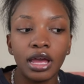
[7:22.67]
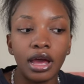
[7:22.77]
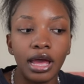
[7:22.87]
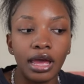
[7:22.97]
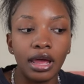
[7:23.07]

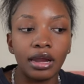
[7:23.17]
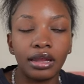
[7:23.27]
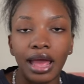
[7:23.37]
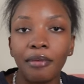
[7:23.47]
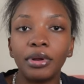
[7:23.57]
and
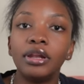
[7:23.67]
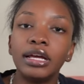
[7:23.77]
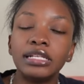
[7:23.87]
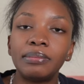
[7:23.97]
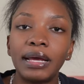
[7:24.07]
yeah i'm gonna look
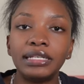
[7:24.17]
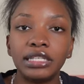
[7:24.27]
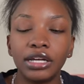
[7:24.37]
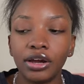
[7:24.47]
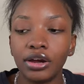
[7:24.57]
into my
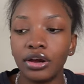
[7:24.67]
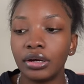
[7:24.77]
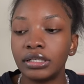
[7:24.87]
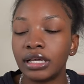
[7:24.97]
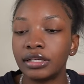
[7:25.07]

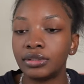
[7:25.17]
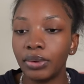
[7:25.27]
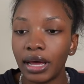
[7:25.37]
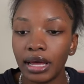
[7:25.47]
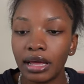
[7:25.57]
stickers as
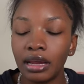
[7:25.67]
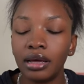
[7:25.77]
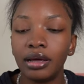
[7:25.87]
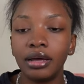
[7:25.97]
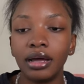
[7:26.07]
well
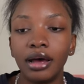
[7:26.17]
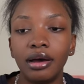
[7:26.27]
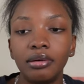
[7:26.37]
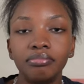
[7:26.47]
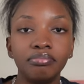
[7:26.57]

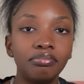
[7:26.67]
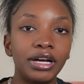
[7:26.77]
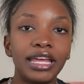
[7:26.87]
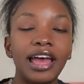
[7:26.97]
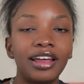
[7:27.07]
um
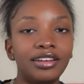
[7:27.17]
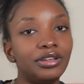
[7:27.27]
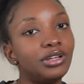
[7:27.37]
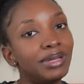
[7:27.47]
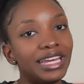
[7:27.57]
but yeah
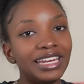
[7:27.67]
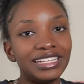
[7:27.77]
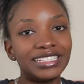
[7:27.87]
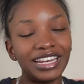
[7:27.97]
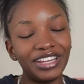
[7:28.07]
new
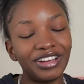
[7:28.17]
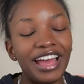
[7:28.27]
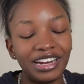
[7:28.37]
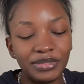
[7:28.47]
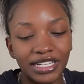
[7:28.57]
beginnings and new
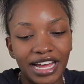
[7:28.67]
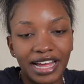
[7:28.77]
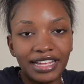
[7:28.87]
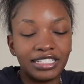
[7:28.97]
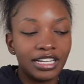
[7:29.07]
items you
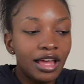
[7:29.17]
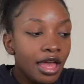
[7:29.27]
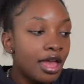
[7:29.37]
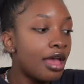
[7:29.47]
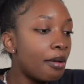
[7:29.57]
guys
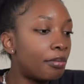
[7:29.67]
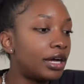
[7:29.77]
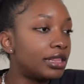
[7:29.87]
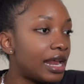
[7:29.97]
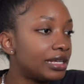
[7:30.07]

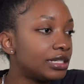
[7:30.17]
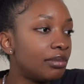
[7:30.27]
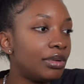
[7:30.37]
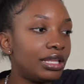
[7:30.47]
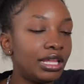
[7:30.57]
but that is going
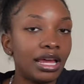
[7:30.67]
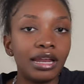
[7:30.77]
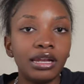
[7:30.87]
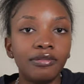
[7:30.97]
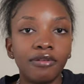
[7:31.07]
to be the
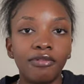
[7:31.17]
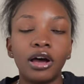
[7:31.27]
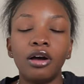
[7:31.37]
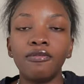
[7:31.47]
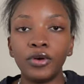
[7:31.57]
end of the
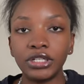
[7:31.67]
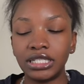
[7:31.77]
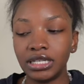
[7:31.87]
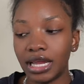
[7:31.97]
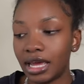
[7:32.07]
vlog for
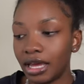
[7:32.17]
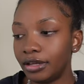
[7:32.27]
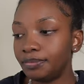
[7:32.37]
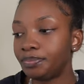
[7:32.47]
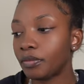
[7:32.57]

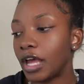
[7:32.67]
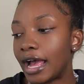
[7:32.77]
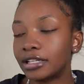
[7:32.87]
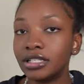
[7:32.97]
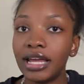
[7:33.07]
today. I
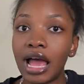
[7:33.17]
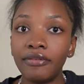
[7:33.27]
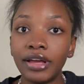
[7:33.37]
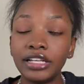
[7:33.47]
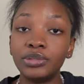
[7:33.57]
actually have
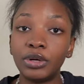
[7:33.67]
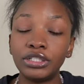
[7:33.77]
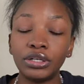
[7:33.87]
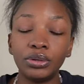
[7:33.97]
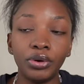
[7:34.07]
a
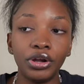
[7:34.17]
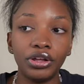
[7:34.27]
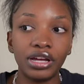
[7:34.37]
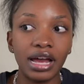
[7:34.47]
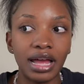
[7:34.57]
sweatshirt order,
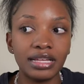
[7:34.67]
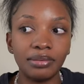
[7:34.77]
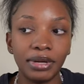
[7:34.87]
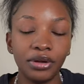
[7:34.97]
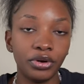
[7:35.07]
you guys.
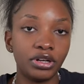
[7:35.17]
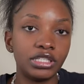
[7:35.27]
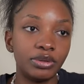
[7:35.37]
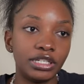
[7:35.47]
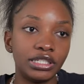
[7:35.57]
Somebody ordered a
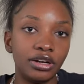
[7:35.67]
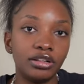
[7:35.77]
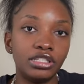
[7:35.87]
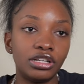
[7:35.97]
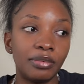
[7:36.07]

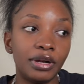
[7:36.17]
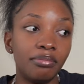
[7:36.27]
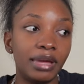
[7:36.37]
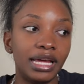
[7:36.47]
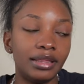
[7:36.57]
sweatshirt, so I'm going to
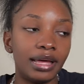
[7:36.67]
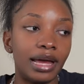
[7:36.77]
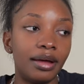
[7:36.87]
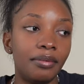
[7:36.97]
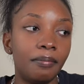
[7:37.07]
make
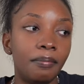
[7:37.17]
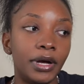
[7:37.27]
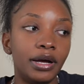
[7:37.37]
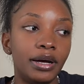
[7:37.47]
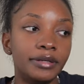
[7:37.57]
that.
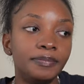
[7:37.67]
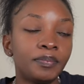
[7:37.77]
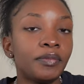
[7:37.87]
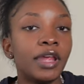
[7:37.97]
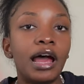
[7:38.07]
But
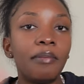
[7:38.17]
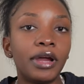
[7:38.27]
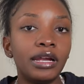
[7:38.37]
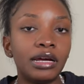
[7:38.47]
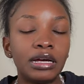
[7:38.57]
I'm
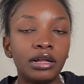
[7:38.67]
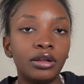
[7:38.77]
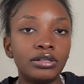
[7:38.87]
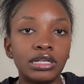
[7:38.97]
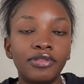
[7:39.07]
going to
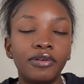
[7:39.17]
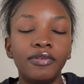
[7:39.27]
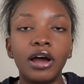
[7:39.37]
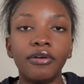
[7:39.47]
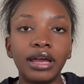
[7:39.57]
close off the
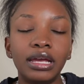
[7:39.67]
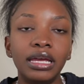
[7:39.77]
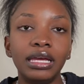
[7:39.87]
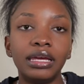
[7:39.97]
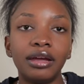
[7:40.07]
vlog right
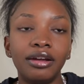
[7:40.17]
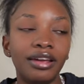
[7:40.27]
here